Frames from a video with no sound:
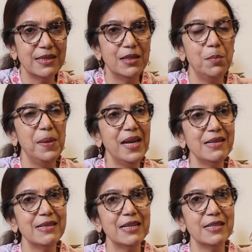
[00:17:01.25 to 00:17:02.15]
The
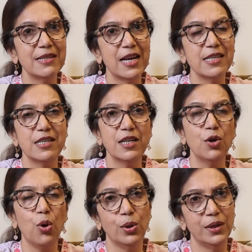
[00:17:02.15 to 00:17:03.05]
base is
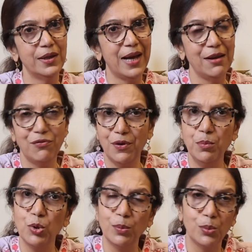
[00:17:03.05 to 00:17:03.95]
resting on the
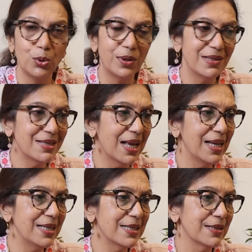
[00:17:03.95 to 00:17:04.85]
diaphragm on both the
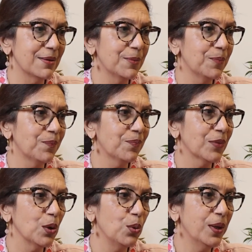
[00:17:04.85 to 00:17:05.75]
sides.
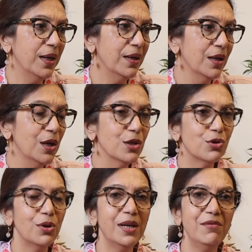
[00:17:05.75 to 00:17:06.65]
Okay.
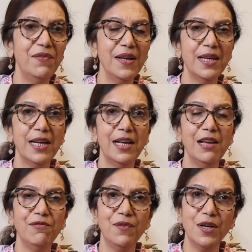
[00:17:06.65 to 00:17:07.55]
So
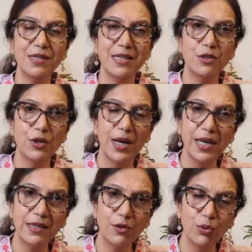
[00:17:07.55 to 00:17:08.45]
inferiorly, first it's
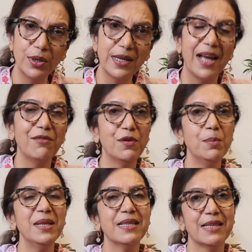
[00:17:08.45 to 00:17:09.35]
related to the
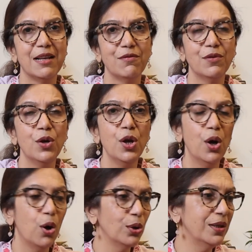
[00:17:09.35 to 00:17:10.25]
diaphragm itself.
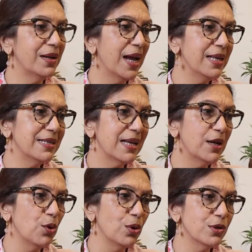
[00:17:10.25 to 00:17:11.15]
On the right
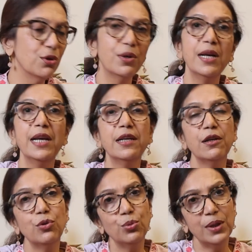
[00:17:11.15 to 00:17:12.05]
side also
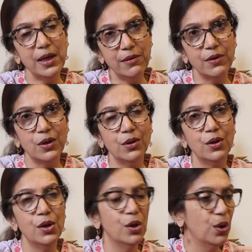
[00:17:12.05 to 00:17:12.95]
related to the liver.
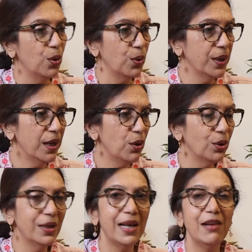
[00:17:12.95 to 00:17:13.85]
Okay.
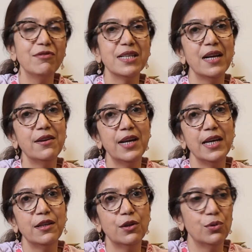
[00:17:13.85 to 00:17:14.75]
On the left side
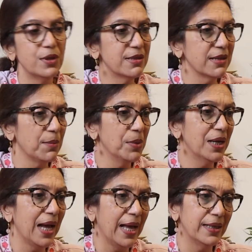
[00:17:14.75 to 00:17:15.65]
related to the
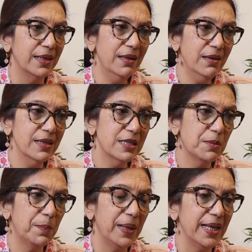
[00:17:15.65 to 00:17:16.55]
stomach and the
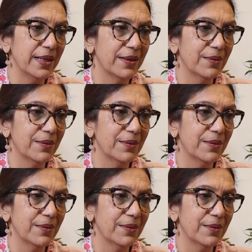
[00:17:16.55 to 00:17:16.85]
spleen.